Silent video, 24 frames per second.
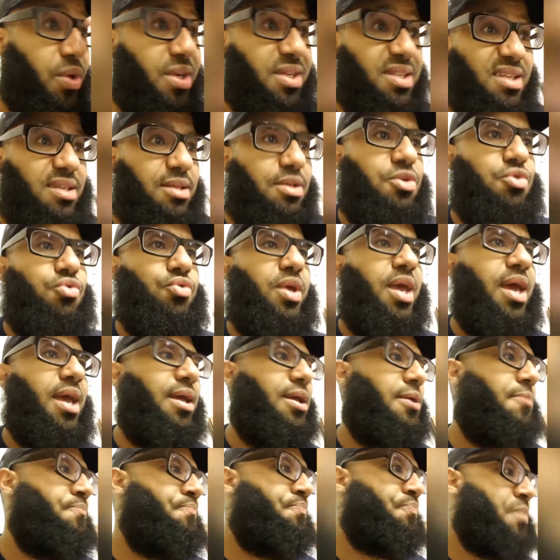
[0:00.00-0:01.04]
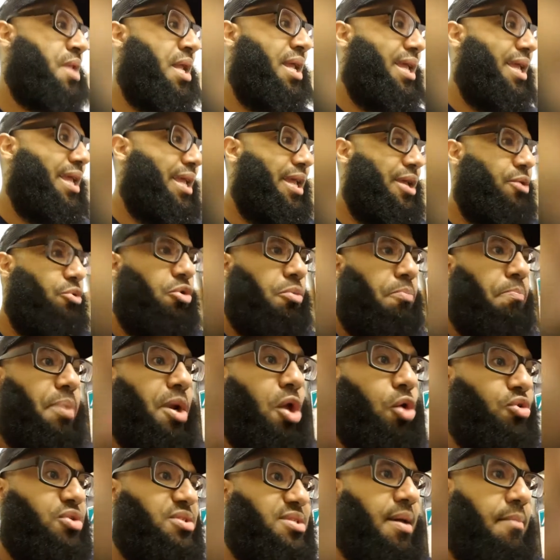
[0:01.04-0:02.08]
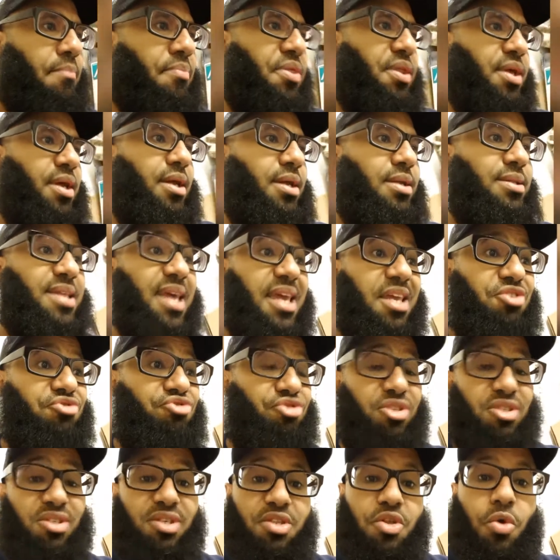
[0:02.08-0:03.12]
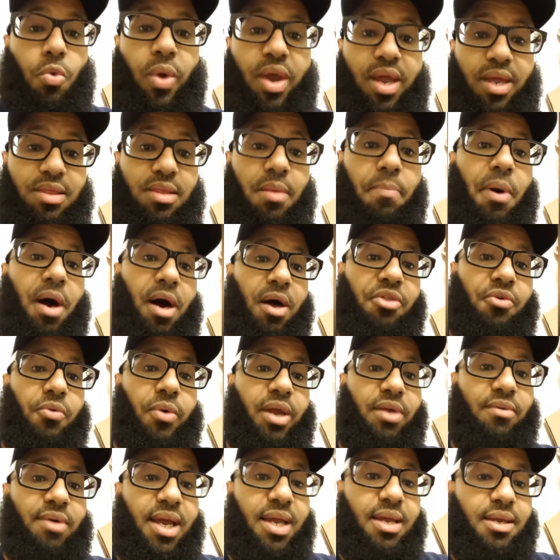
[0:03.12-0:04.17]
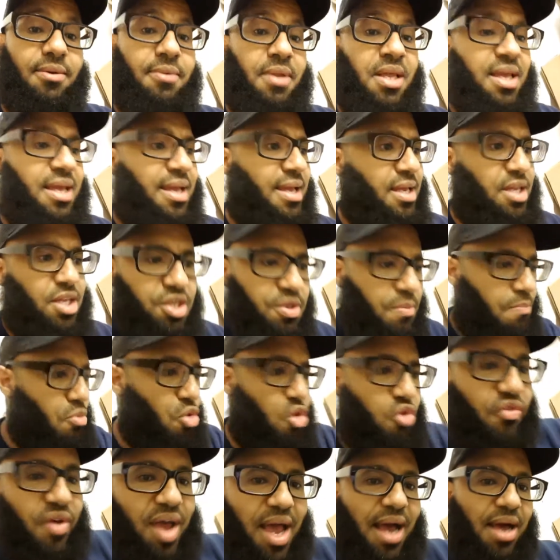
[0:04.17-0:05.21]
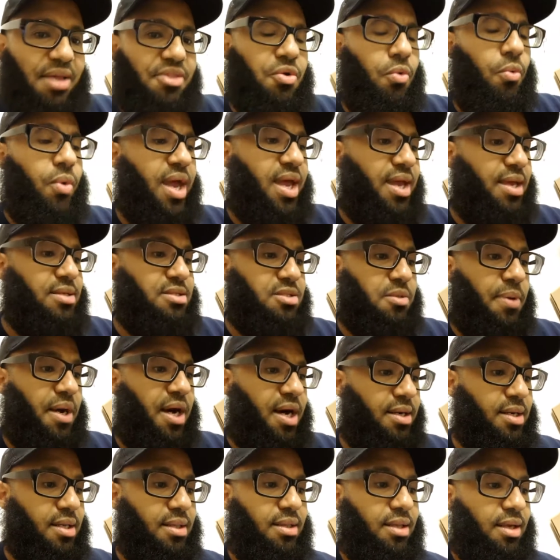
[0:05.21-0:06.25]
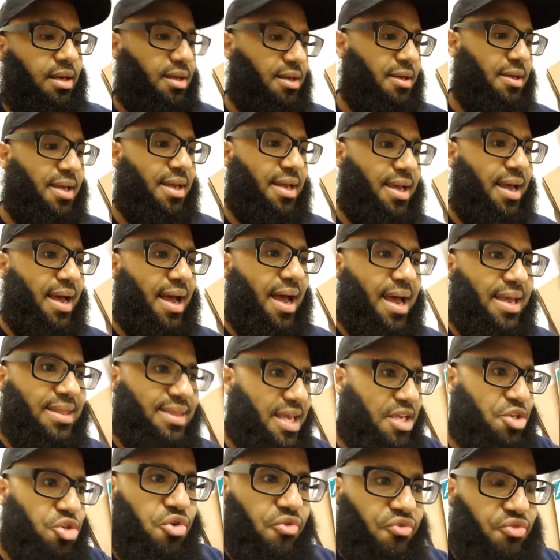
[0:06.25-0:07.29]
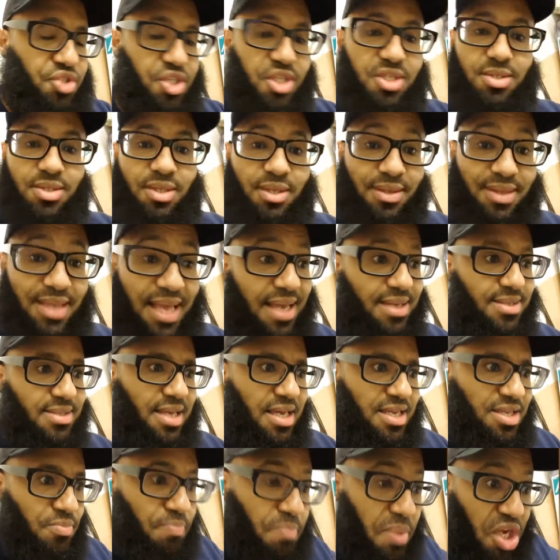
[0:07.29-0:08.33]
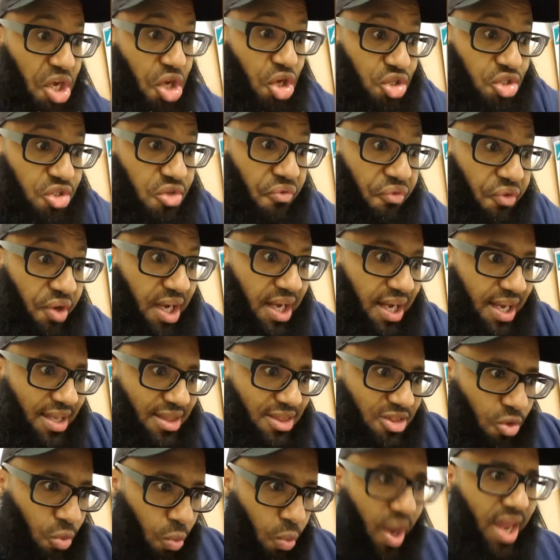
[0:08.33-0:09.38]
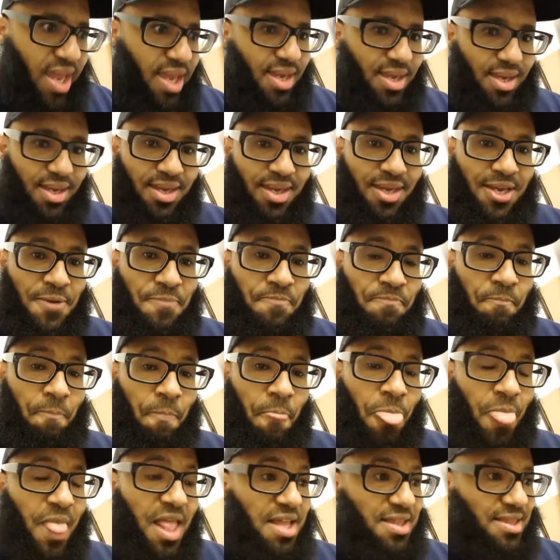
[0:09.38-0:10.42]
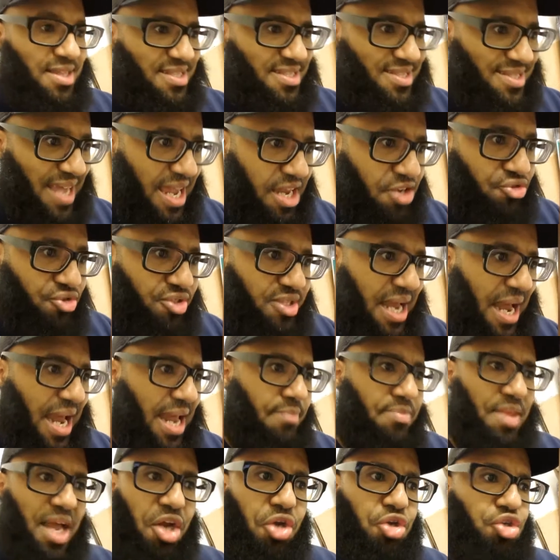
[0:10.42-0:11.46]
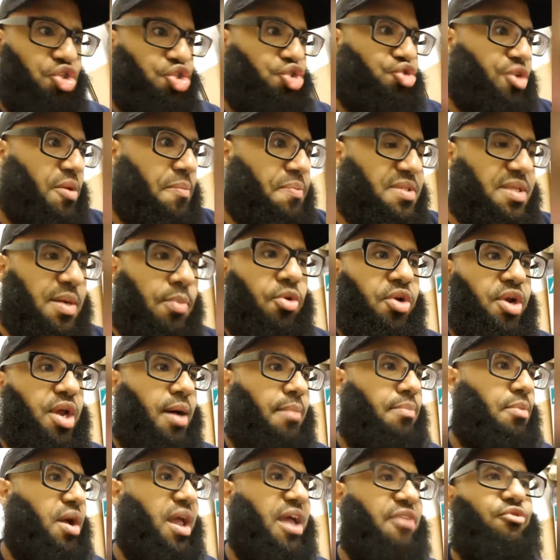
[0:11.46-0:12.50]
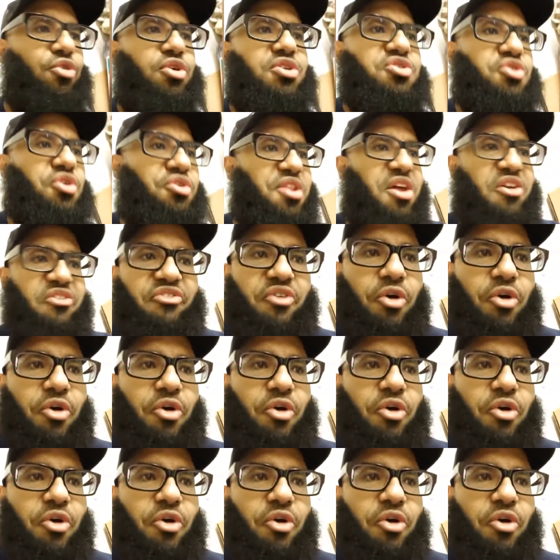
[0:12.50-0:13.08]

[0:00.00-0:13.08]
windy in the UK, it will blow something dangerous in the way, in the pathway, right? Move it out of the way, subhanAllah, and then you've just, that's because you've cleared the way, this dangerous item that could trip someone up, everyone's on their